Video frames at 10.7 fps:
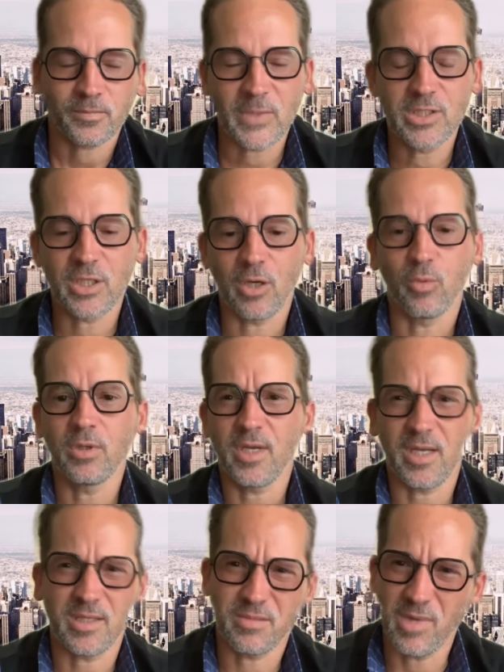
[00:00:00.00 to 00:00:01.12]
So we're looking
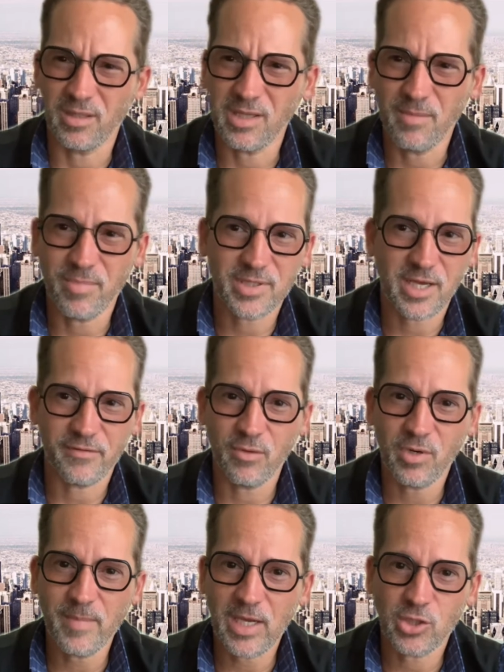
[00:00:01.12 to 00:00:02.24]
at small numbers. Now, if you want
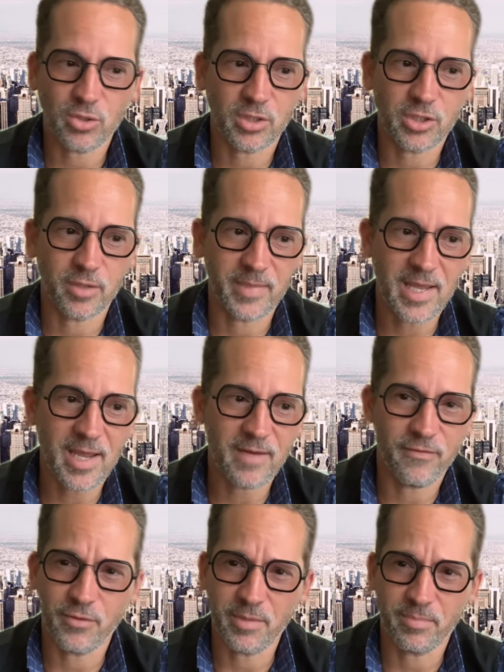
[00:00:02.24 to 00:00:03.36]
to make short-term gain,
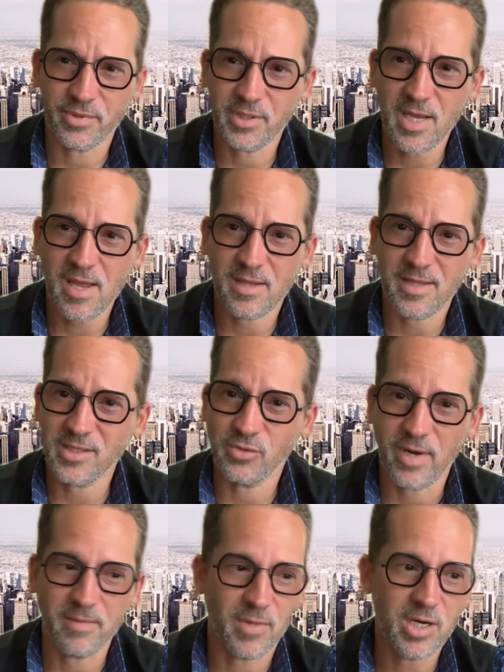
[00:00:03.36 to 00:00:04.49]
40%, that's
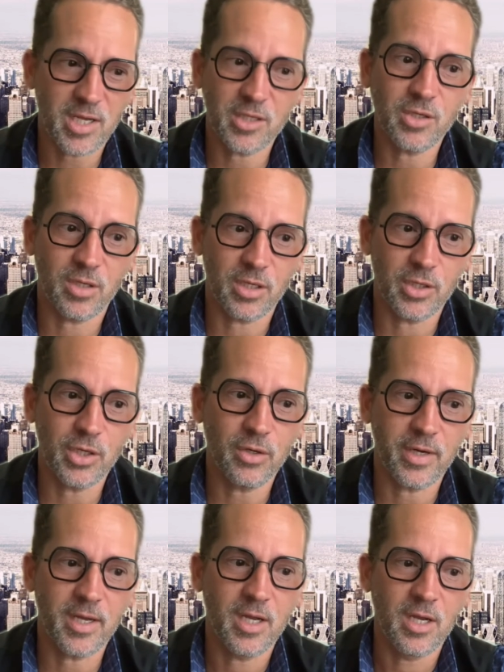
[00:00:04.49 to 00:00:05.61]
great money, and you can do
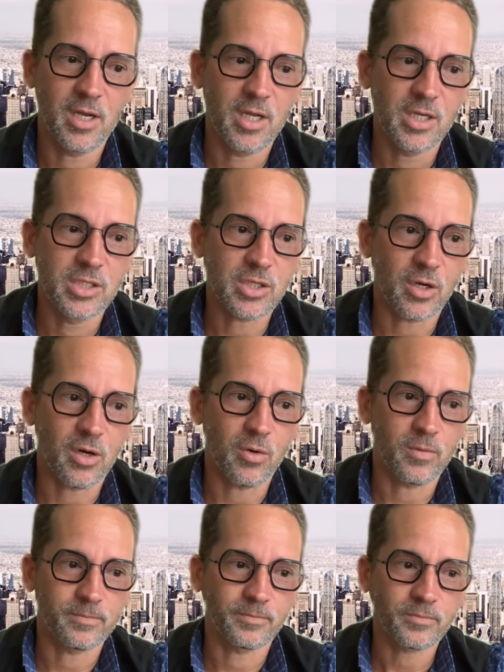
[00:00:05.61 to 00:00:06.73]
it.
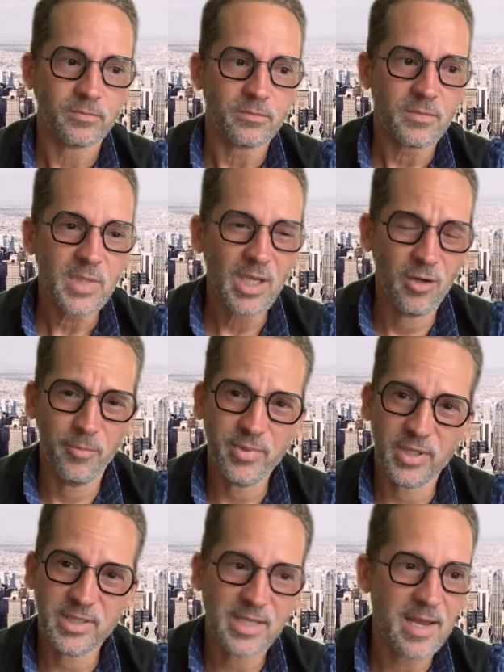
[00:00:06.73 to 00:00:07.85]
So I hope you're
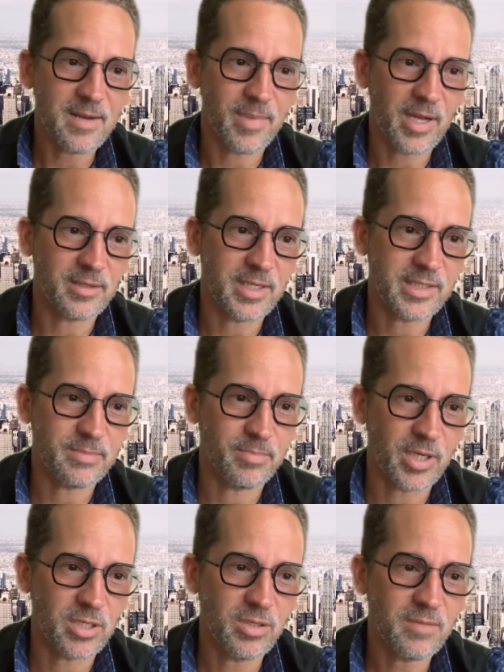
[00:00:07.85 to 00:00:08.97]
excited about this,
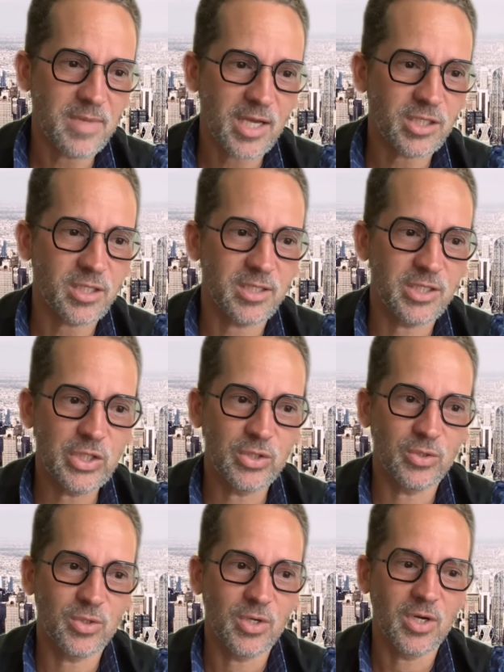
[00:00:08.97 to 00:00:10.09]
but you can actually
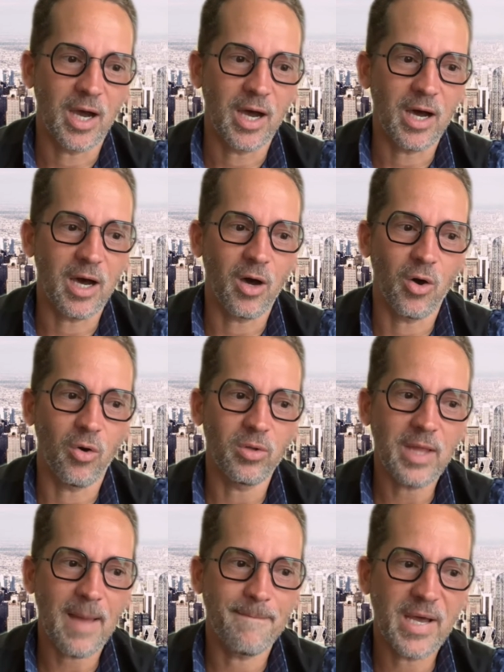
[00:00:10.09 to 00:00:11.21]
do a whole
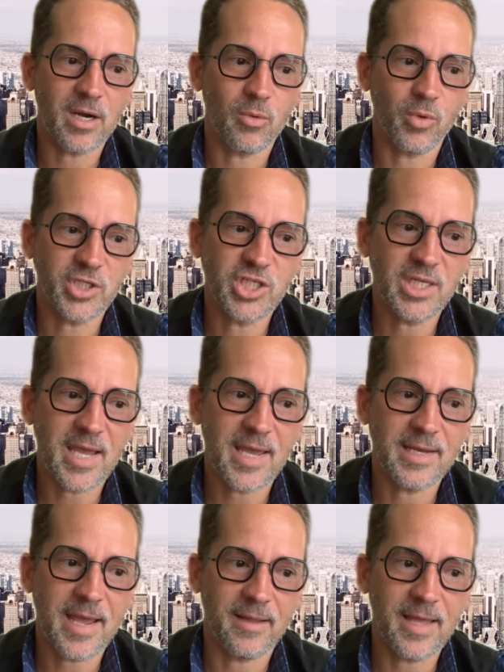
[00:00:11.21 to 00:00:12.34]
lot better with Gnln.
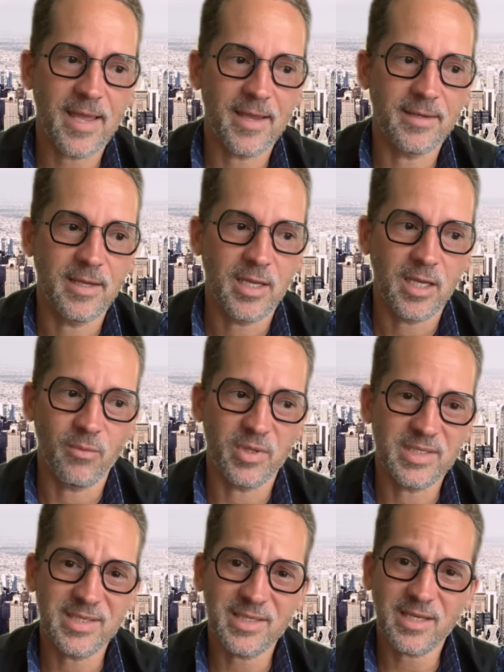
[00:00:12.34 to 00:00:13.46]
And with a
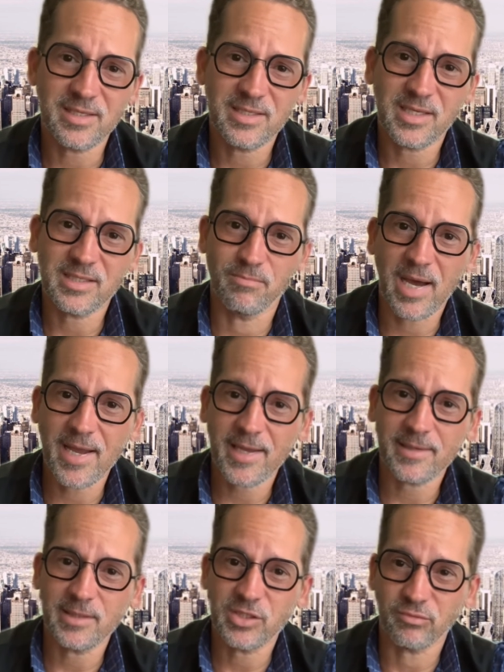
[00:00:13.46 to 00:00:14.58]
6 out of 6 buy
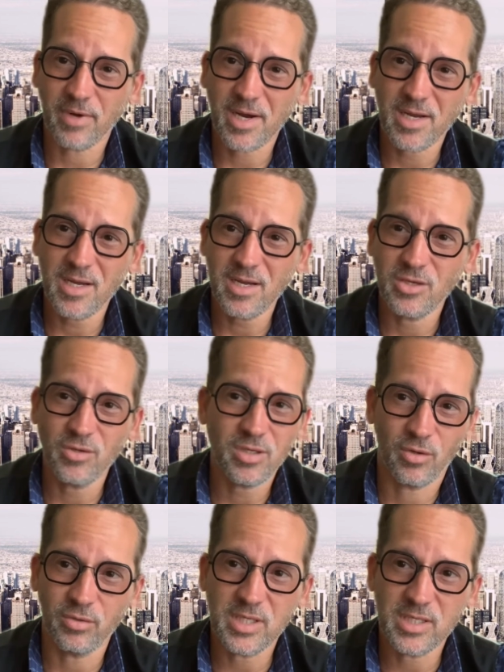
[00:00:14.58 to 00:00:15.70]
analyst rating, you can
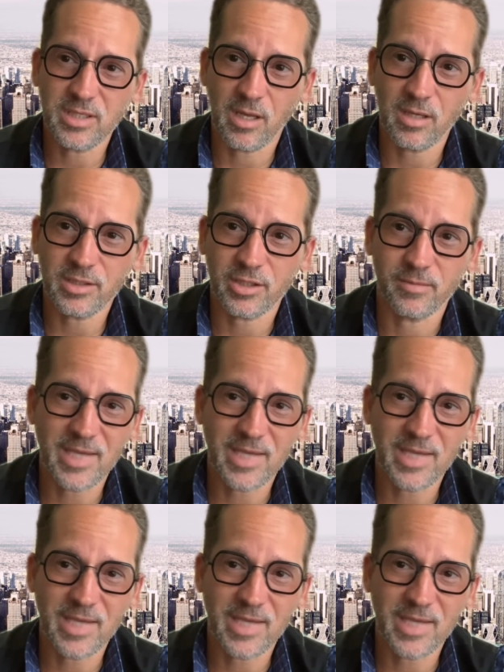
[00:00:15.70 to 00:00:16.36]
hold this long-term.